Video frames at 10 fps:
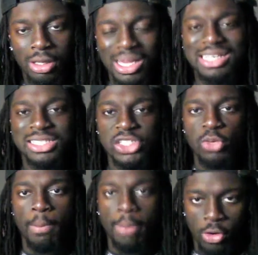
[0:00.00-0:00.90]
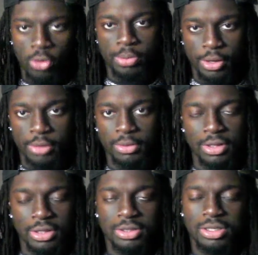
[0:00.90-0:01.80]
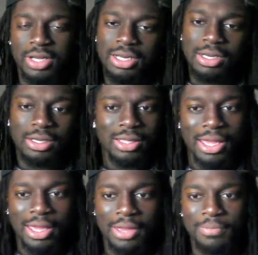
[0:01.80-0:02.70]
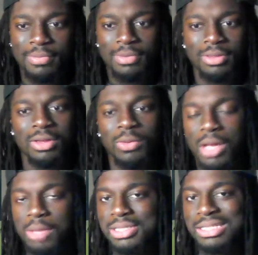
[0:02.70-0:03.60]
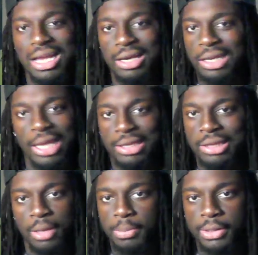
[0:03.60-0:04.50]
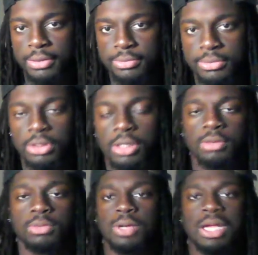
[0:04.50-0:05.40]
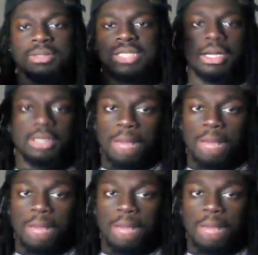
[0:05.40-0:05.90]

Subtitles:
in the Super Bowl, bro. So at the end of the day, the Rams is not gonna like that, bro. You know, the Bengals not